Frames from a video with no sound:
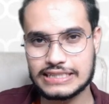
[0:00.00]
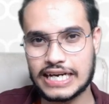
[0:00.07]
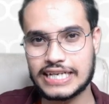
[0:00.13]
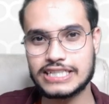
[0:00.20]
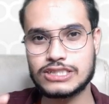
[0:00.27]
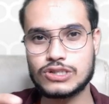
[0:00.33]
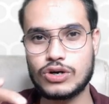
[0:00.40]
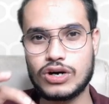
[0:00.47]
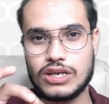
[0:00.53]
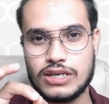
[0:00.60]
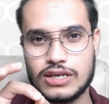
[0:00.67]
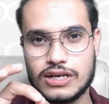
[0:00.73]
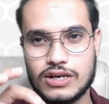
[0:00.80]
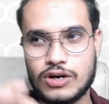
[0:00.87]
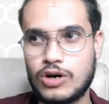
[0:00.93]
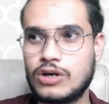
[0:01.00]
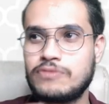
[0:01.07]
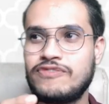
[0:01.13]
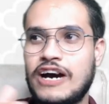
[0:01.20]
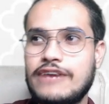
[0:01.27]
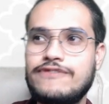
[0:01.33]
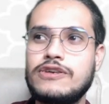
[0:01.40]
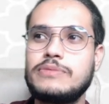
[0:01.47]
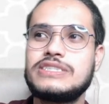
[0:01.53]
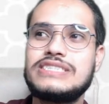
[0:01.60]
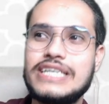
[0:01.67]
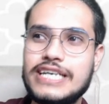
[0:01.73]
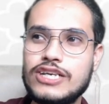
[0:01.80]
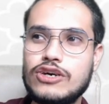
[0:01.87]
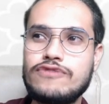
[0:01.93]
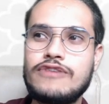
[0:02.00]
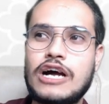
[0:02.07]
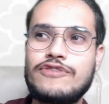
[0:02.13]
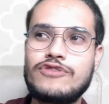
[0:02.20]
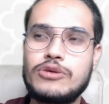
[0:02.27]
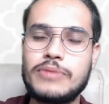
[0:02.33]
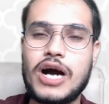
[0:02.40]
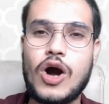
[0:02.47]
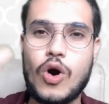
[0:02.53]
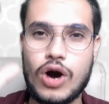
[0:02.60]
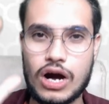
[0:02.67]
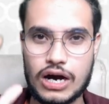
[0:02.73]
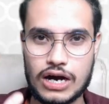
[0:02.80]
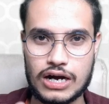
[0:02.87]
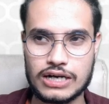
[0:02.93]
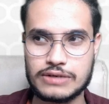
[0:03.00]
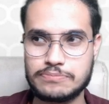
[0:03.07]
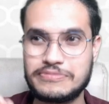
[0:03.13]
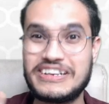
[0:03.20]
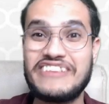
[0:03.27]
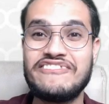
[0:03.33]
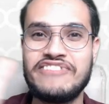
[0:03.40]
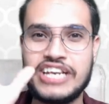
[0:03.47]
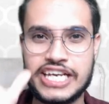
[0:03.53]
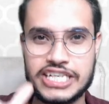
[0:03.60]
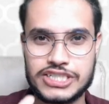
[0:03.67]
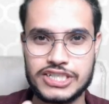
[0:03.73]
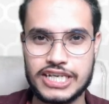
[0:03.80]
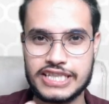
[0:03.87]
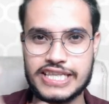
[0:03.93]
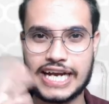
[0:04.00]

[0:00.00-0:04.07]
That is called far from a city or far from a village.